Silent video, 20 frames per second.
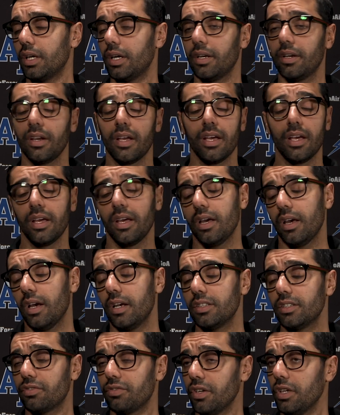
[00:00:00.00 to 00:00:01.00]
in,
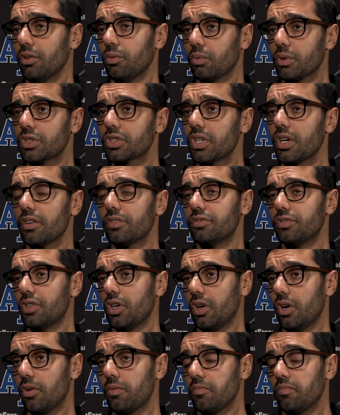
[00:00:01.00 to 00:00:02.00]
and the field was tough.
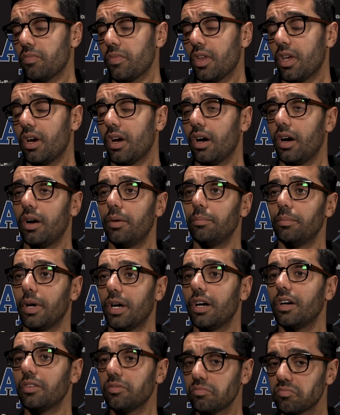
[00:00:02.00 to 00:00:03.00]
So I'm,
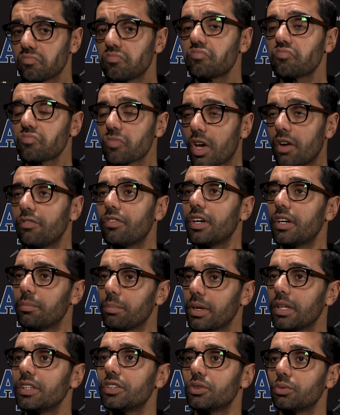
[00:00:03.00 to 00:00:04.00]
um, I'm very
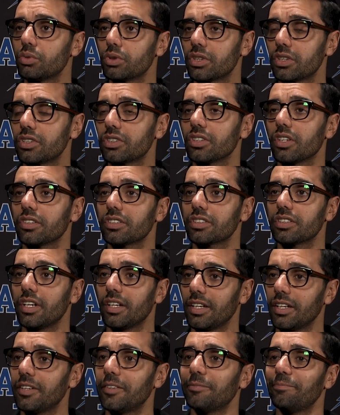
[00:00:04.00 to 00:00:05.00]
pleased with the results
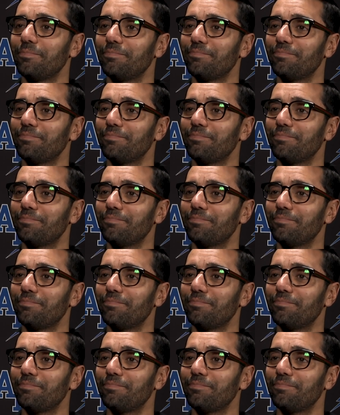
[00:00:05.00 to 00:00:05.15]
again.